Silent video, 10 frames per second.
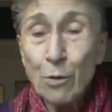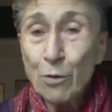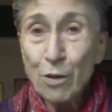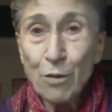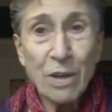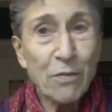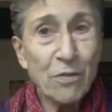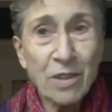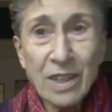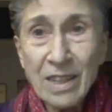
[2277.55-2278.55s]
We have
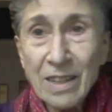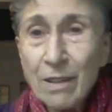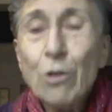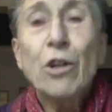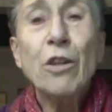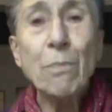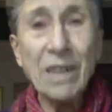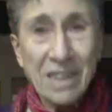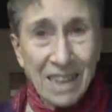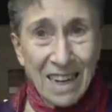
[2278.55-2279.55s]
seen
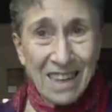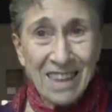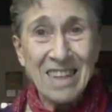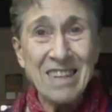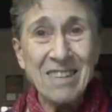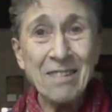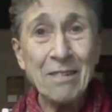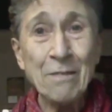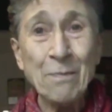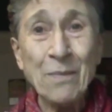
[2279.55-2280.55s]
urban
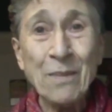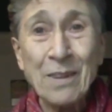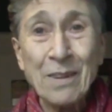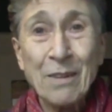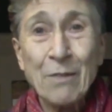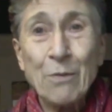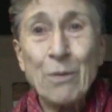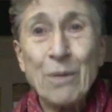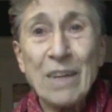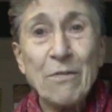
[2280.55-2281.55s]
gardens.
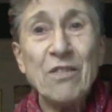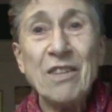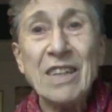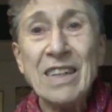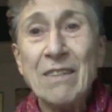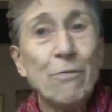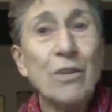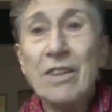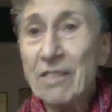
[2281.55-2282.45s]
We have seen, for